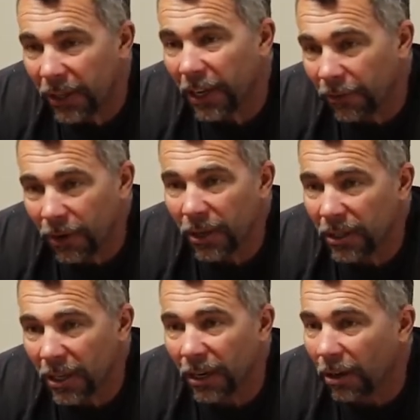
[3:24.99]
And they've
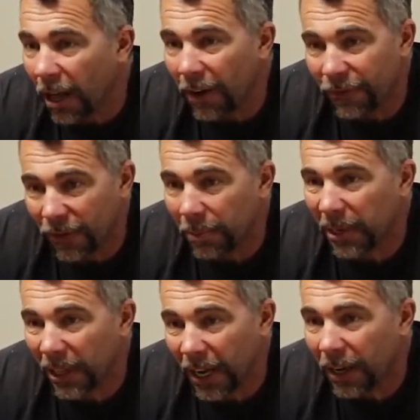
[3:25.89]
really done a lot for me
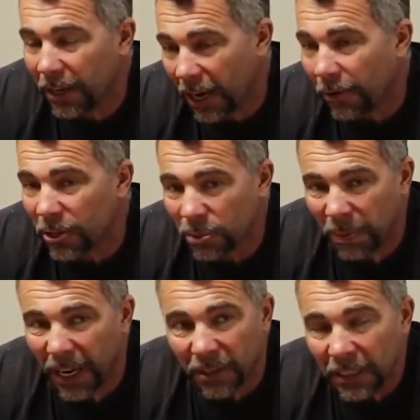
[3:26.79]
in that
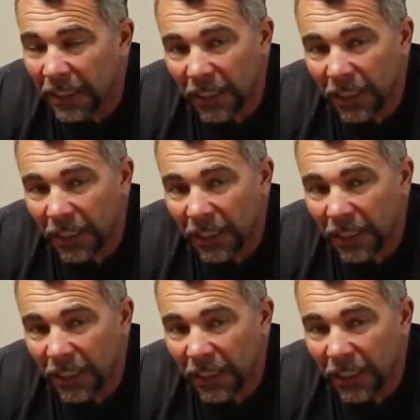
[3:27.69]
respect.